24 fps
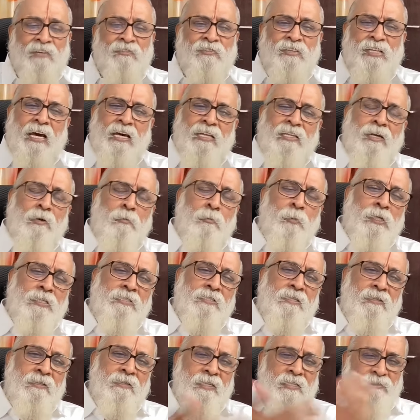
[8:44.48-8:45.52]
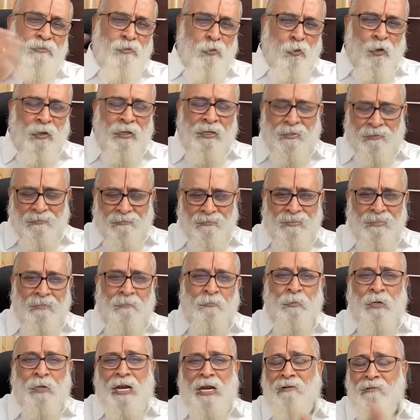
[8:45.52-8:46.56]
If the other person is throwing
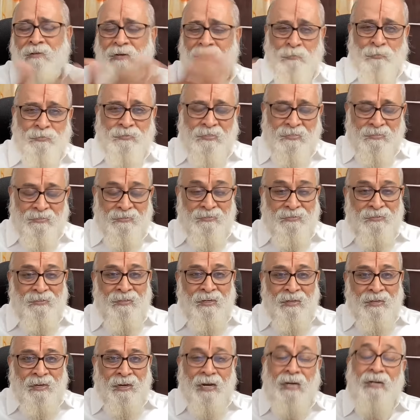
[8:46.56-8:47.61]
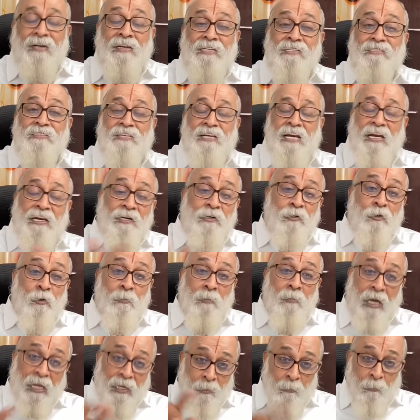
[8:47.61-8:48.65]
some tantrums, and he is trying
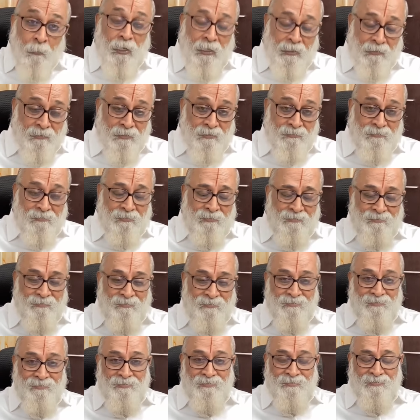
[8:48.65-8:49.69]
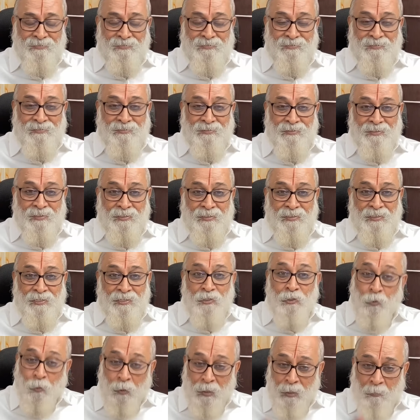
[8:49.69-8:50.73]
to manipulate
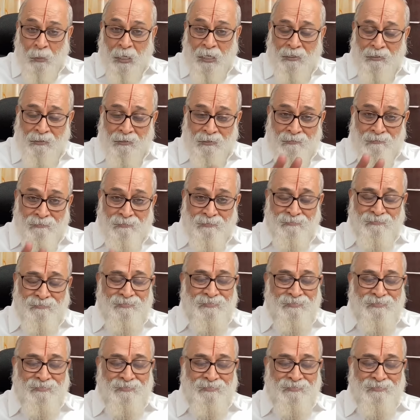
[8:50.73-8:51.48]
your mind.